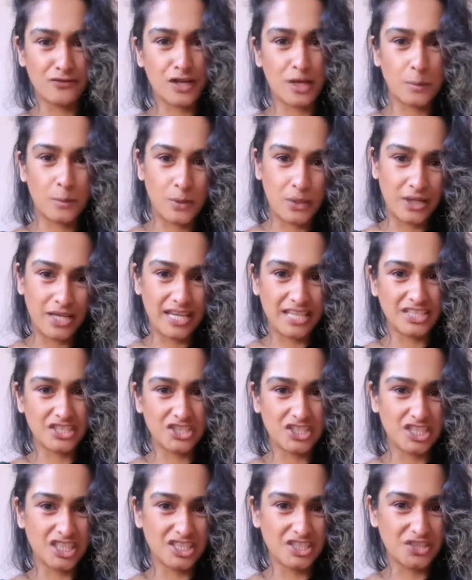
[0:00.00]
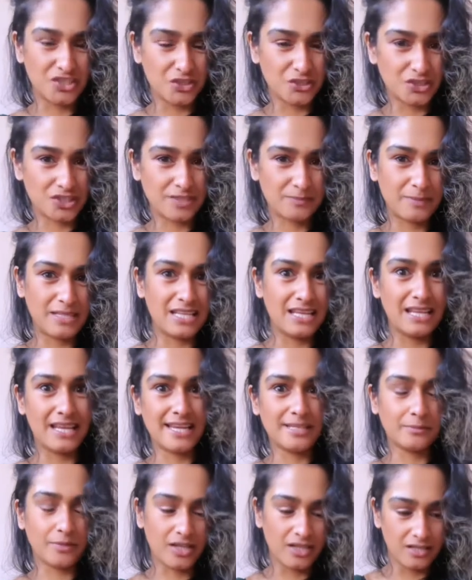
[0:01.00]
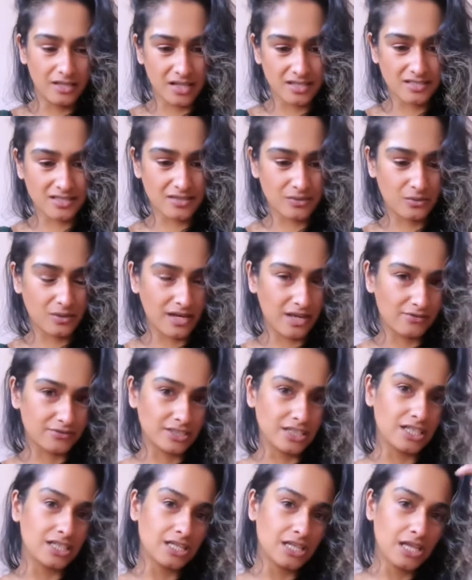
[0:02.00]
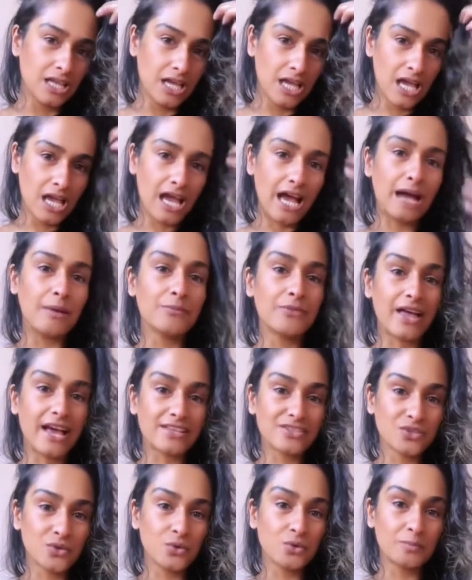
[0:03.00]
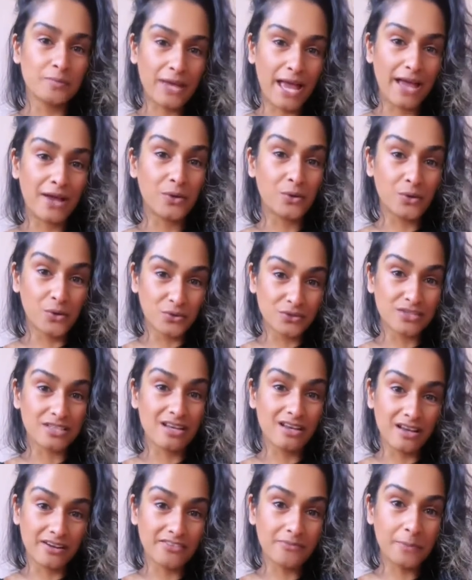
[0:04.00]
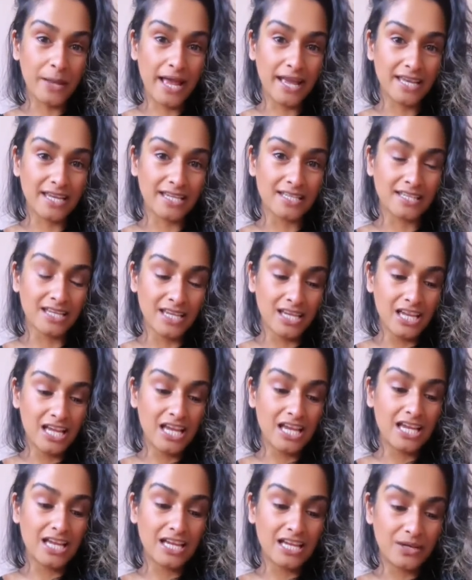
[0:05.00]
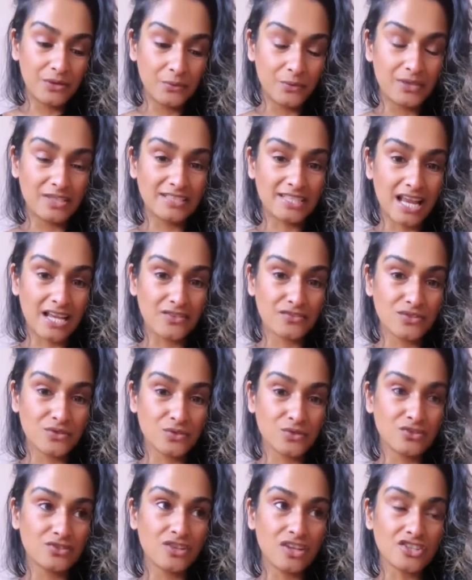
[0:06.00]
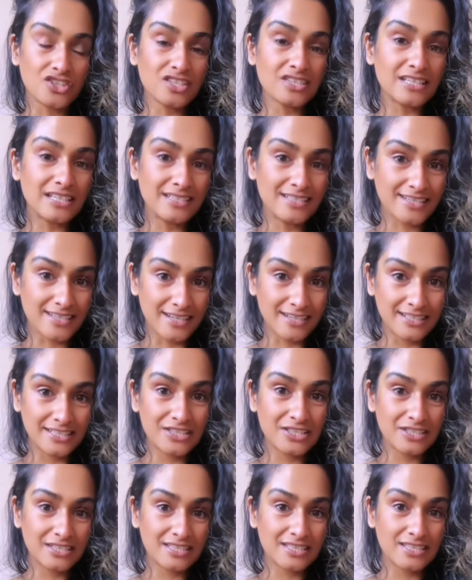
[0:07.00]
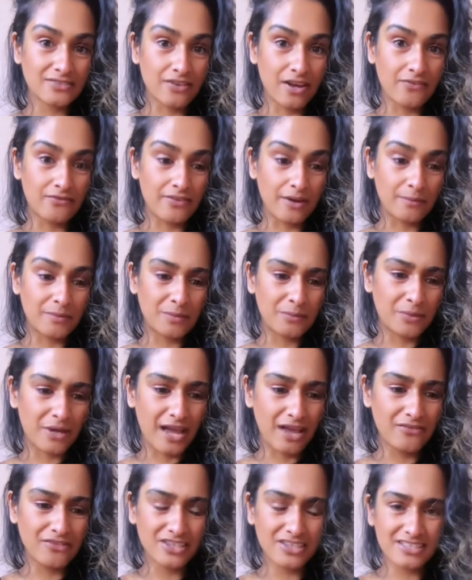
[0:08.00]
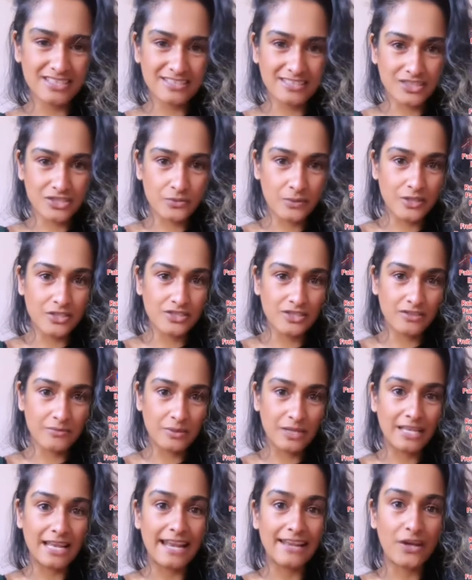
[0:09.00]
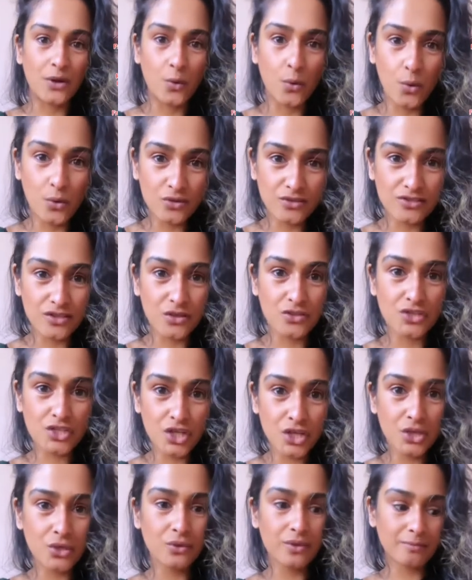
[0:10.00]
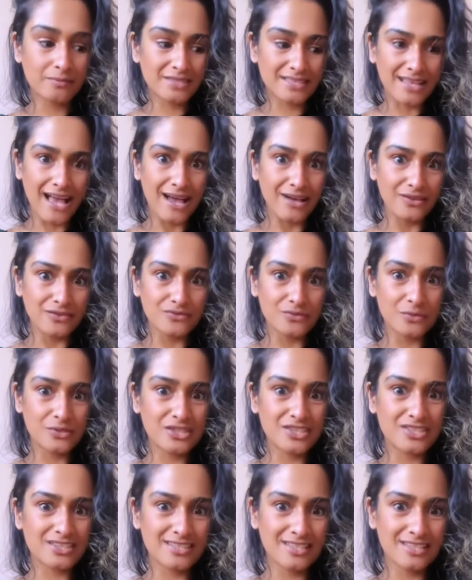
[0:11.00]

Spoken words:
fuckboy energy, you know, just being led by lust or whatever, and that has caused a lot of pain with the Ten of Swords, not just externally to this divine feminine, but every other situation they've been in, and also to themselves, which is